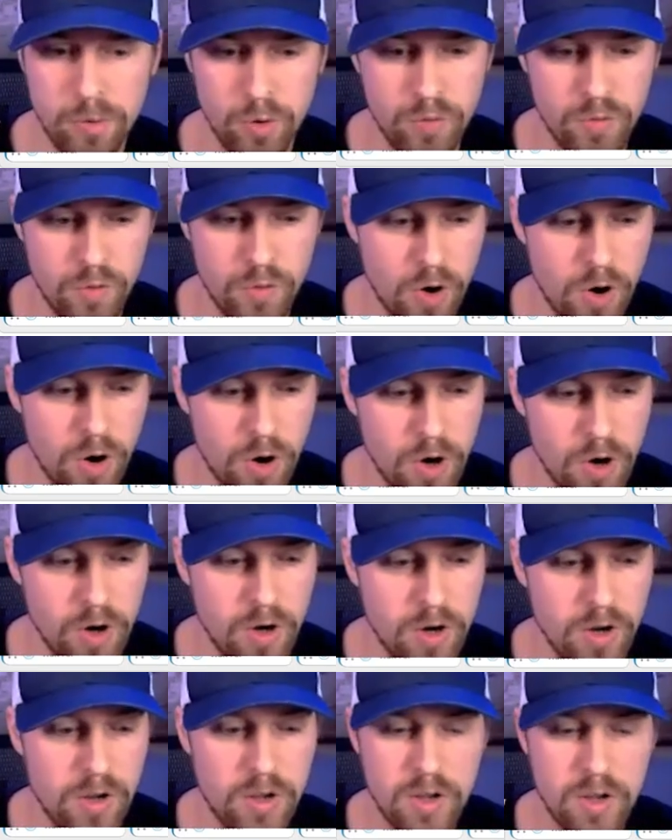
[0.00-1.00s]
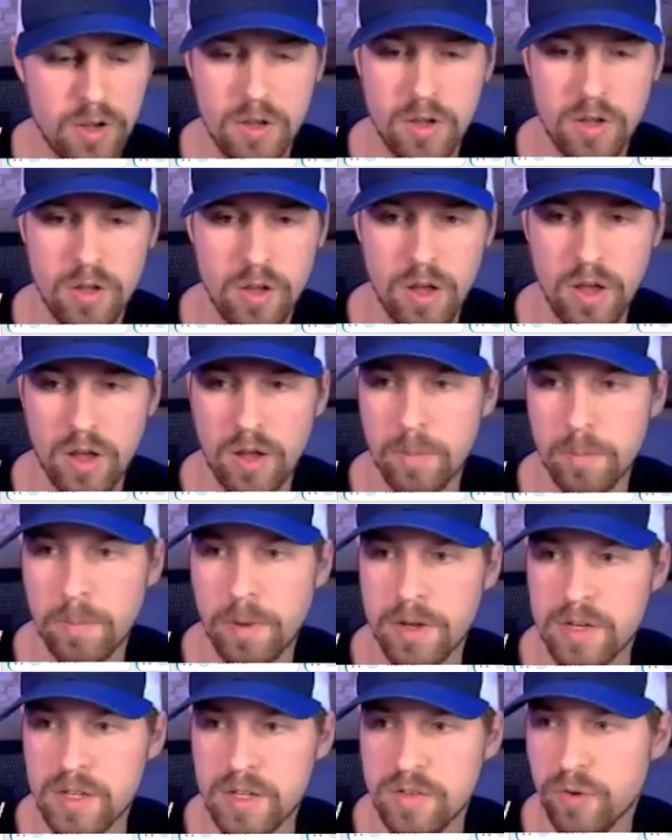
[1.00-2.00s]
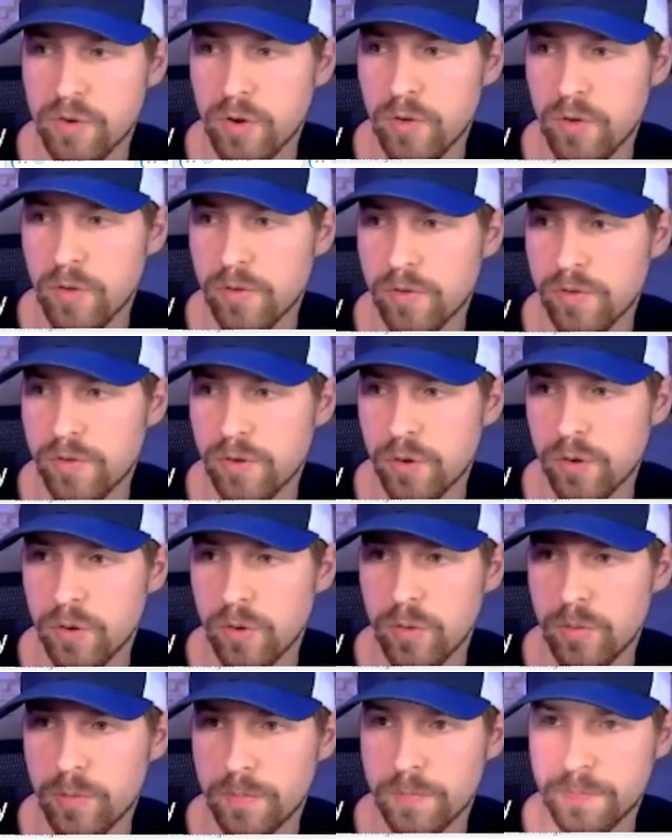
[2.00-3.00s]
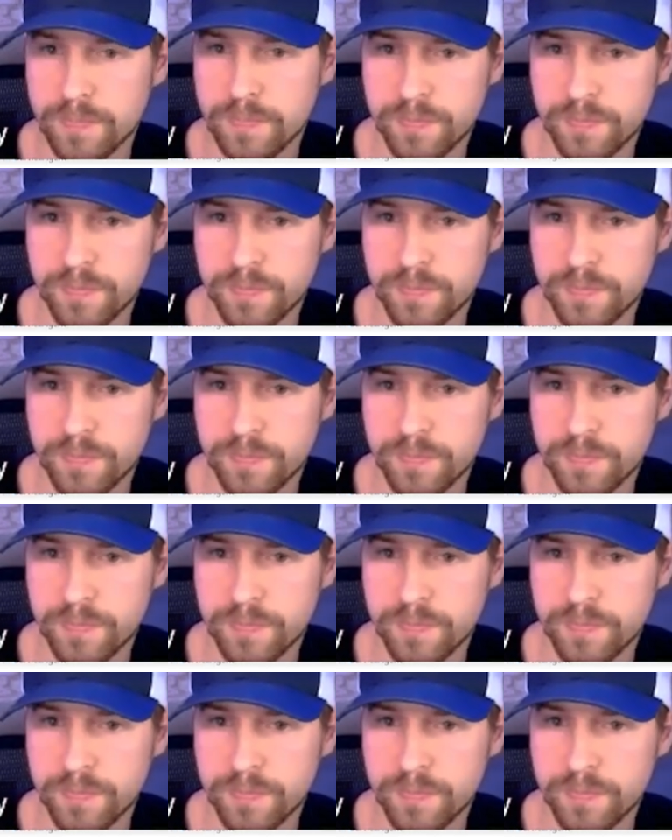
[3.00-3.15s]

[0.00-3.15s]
Provar by default. So